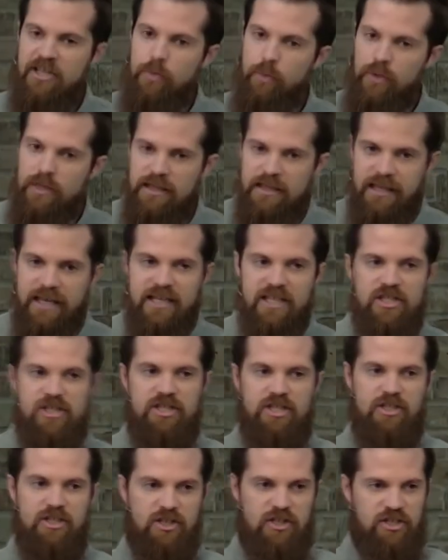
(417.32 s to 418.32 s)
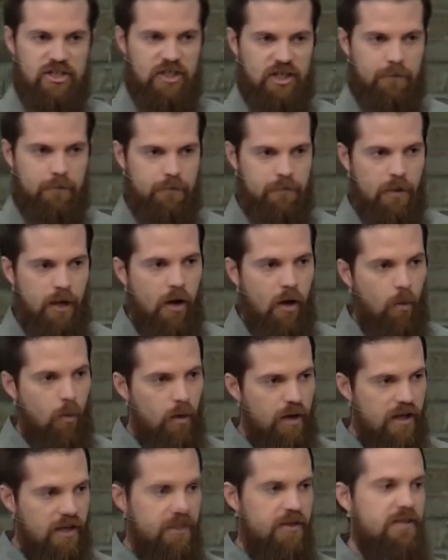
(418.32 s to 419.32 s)
the relationship
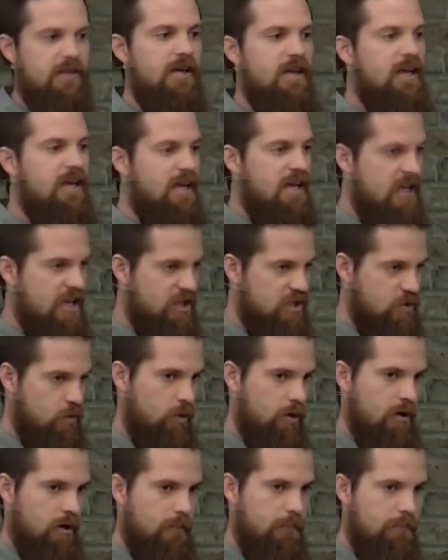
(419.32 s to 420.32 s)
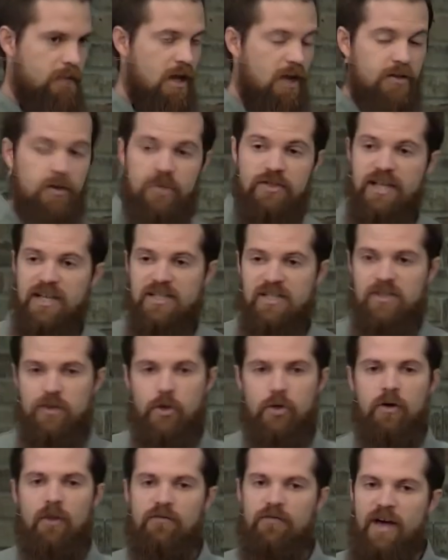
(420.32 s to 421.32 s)
with Israel. Those external